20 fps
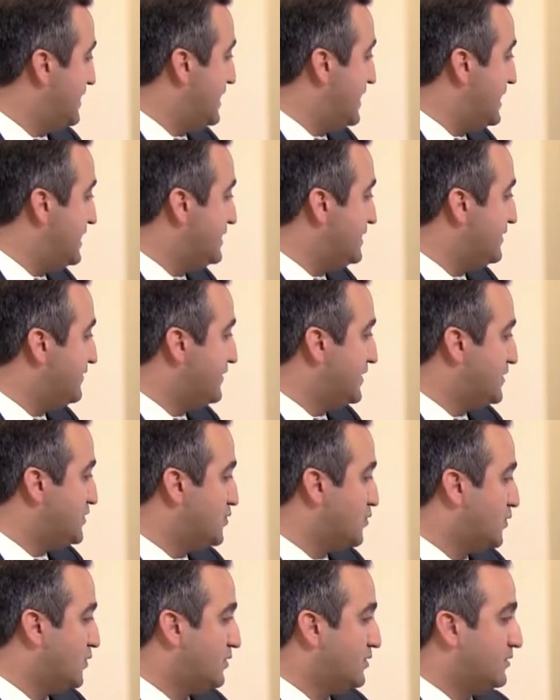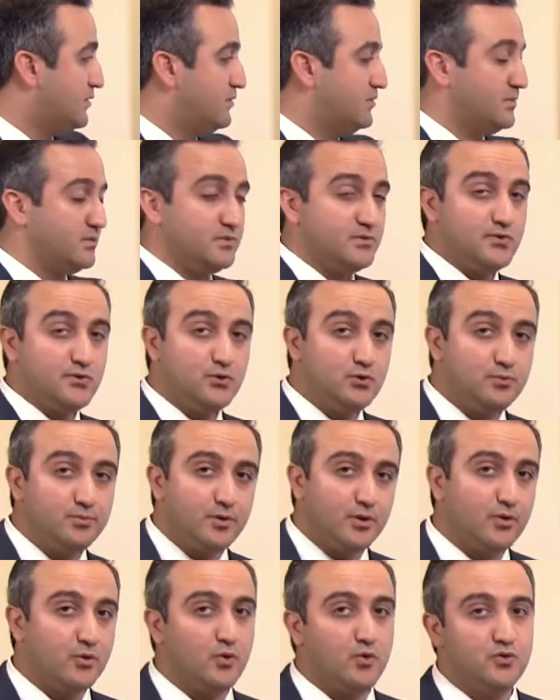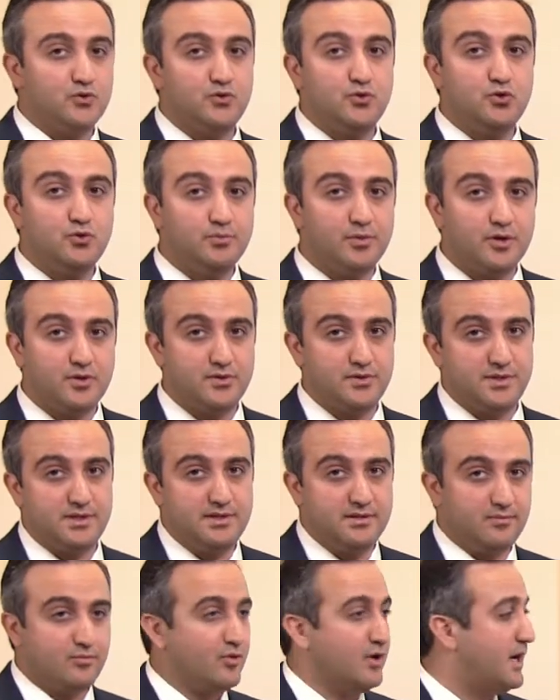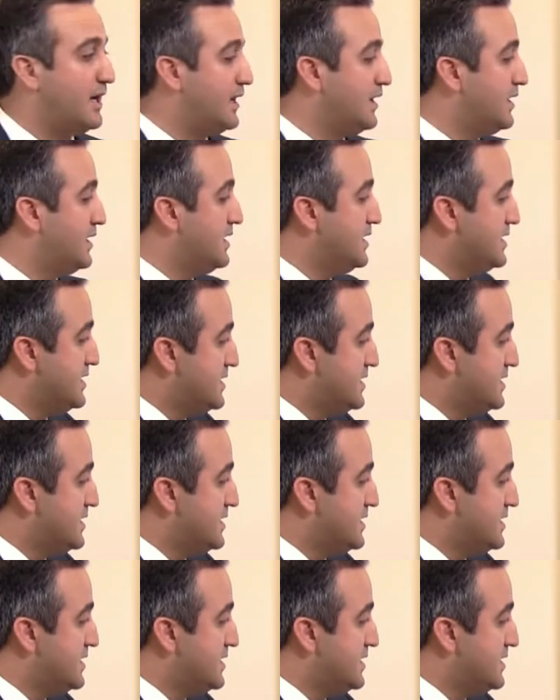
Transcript: individual tuber or tubers in the brain.